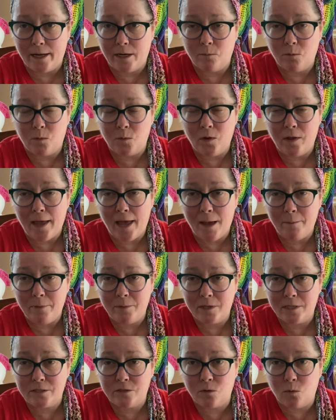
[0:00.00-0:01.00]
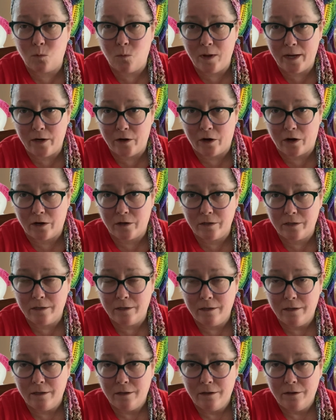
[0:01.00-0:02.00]
And what will happen is the winner
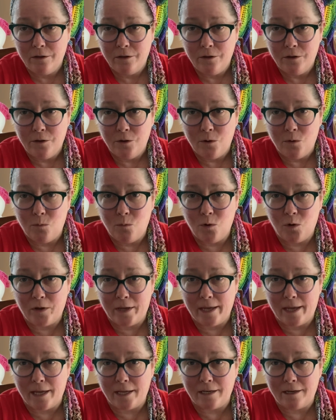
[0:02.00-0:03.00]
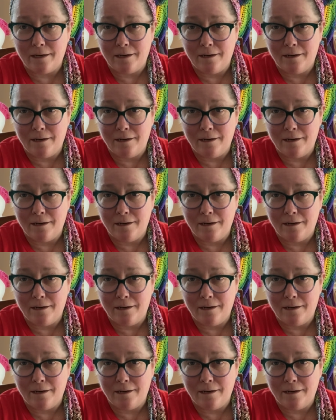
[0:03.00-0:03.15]
will get